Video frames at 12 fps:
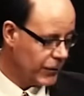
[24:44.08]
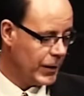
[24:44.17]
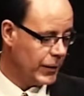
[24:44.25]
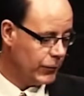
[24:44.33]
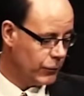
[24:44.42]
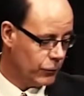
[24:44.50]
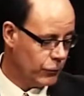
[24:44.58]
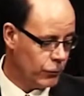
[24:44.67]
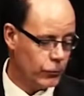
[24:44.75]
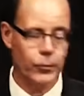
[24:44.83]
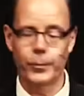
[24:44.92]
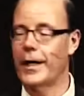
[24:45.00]
the end.
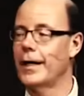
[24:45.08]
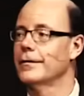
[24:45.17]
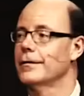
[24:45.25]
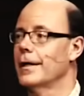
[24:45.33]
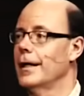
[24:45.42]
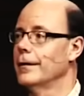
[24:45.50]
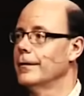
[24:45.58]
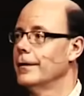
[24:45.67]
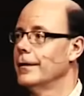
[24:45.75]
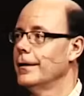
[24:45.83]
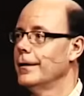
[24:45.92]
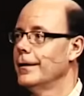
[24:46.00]
Don't go past that.
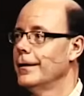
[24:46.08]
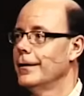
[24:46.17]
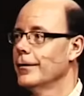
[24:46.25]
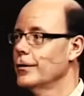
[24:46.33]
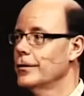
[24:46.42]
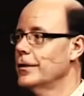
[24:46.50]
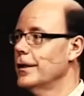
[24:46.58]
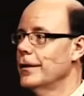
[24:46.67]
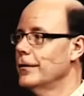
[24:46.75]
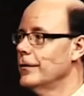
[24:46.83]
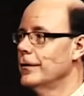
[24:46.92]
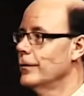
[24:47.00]

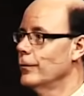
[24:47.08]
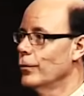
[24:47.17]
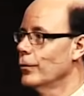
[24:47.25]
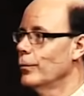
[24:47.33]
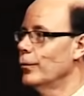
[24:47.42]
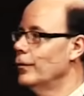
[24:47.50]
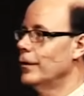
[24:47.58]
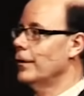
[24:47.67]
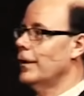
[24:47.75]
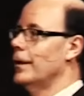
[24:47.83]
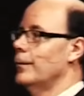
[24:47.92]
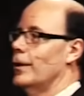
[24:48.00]
Christianity, we're moving the
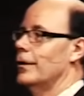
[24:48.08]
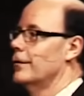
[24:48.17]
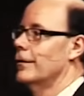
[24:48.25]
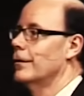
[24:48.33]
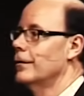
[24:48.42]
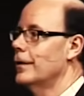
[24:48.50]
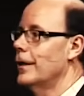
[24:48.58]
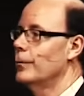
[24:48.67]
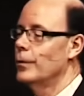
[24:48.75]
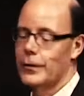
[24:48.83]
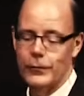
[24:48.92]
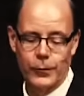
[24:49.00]
landmarks all the time
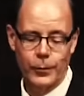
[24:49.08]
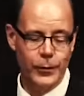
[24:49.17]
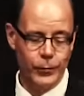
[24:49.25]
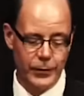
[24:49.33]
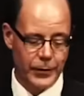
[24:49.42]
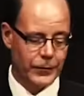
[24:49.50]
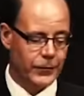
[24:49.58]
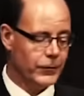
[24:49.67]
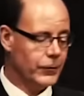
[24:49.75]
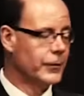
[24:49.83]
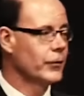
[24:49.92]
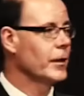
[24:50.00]
because nobody
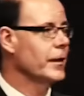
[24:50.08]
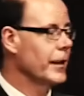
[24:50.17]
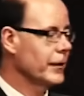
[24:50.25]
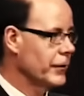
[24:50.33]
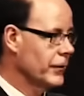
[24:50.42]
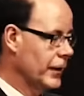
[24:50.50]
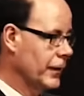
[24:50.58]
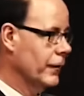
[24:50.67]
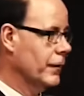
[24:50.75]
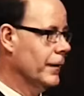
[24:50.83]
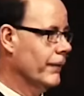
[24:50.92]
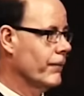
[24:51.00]
realizes they're even connected to
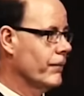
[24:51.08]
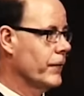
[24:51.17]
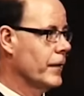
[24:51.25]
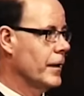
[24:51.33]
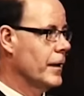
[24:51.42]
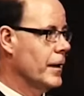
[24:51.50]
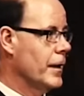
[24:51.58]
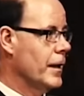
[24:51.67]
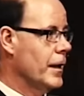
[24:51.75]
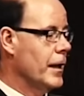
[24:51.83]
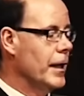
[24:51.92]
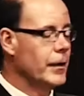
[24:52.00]
anything.
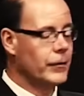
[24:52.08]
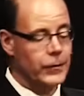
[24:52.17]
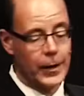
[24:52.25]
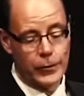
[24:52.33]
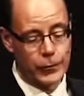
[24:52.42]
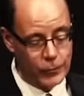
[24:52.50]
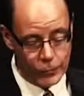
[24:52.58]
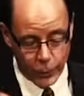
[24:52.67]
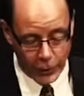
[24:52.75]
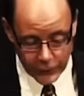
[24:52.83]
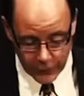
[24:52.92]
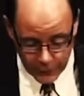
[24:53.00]
And it's dangerous. So
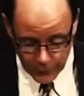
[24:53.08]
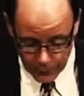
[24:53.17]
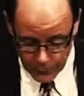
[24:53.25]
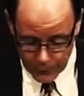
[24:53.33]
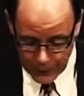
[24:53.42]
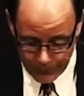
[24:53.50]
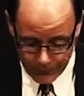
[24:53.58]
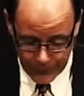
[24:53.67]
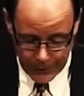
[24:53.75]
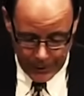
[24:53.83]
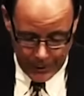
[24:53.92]
Paul says, don't do that.